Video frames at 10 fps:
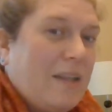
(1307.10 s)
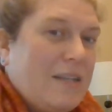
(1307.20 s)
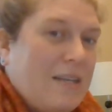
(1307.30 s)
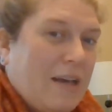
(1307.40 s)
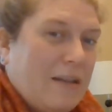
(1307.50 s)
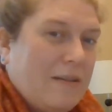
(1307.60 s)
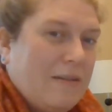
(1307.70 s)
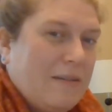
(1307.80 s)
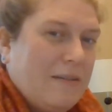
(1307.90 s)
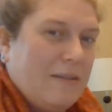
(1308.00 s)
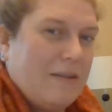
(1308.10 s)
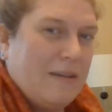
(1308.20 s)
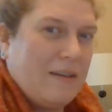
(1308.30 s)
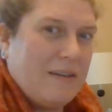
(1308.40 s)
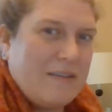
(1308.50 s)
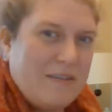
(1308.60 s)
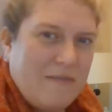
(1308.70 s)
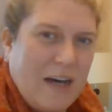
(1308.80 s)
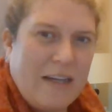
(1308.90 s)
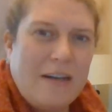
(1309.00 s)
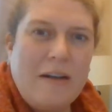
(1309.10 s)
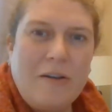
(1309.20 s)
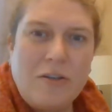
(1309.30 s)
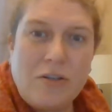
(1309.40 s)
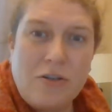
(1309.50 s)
Ten divided into